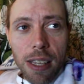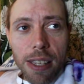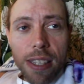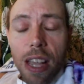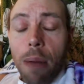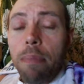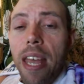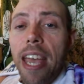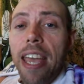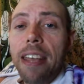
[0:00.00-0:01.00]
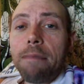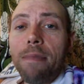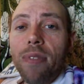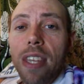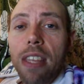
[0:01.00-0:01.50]
someday
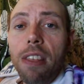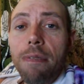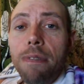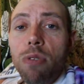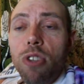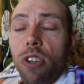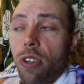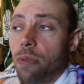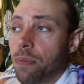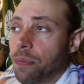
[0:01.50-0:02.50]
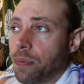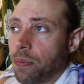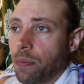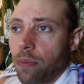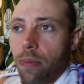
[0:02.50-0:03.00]
in the future,
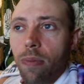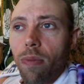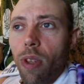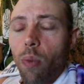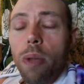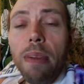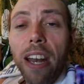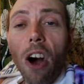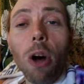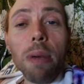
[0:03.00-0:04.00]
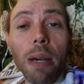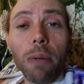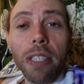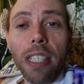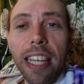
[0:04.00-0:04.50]
we might all be
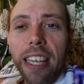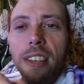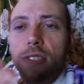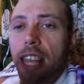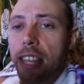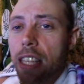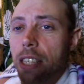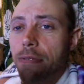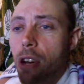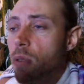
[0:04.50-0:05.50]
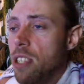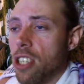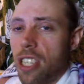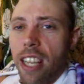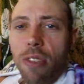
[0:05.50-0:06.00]
able to like take these phones
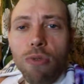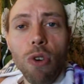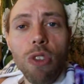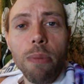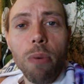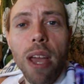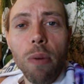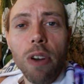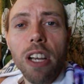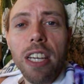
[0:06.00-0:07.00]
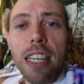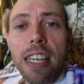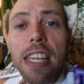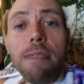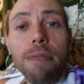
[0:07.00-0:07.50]
and just like throw them away. We're not going to
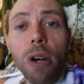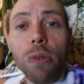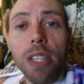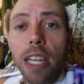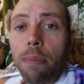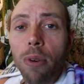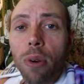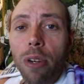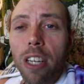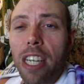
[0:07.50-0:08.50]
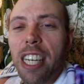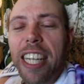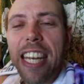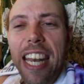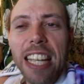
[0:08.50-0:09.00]
need phones anymore. We're going to
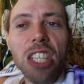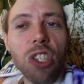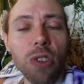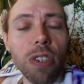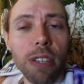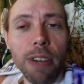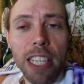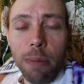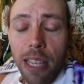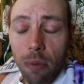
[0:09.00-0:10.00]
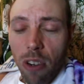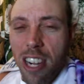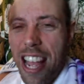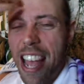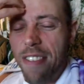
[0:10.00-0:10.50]
need an external device because we're
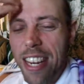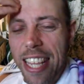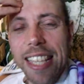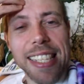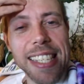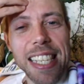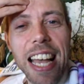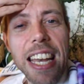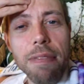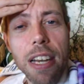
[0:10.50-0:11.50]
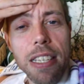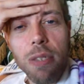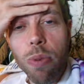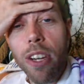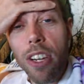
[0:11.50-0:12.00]
going to have it inside of
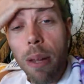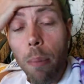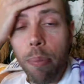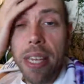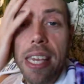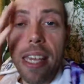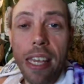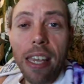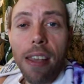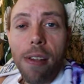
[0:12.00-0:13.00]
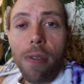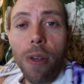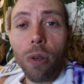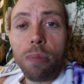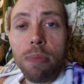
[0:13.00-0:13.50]
us. We are going to be
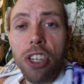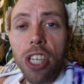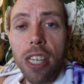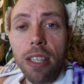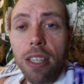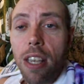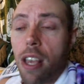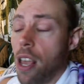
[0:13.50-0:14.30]
those machines.